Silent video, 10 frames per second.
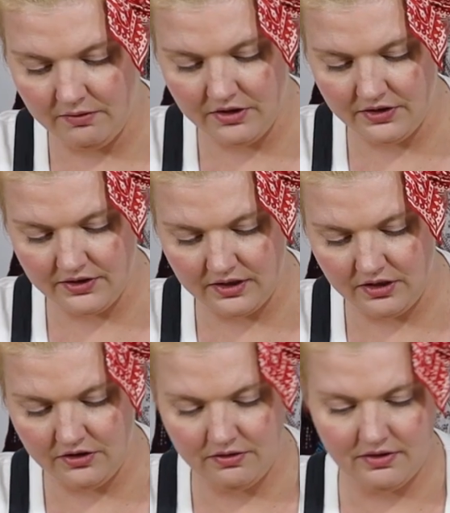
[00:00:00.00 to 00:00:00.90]
And we're just
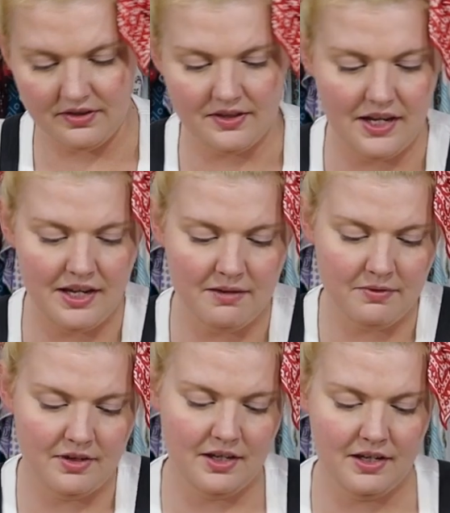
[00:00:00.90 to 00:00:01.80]
going to do the
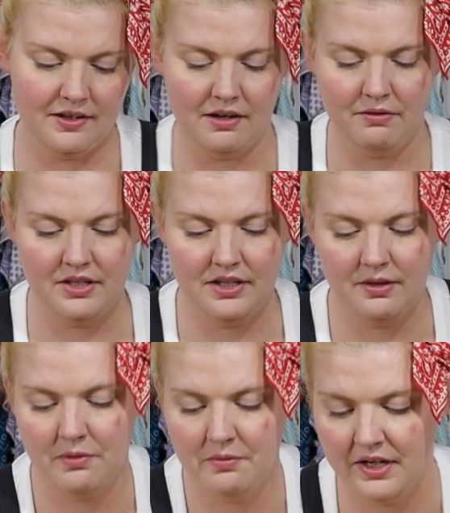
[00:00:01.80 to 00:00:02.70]
same thing that we
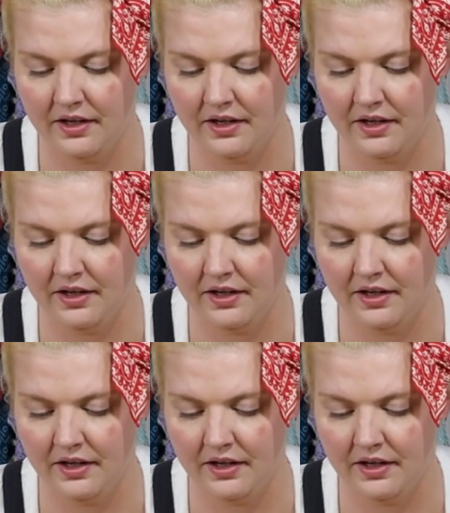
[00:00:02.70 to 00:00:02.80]
did where we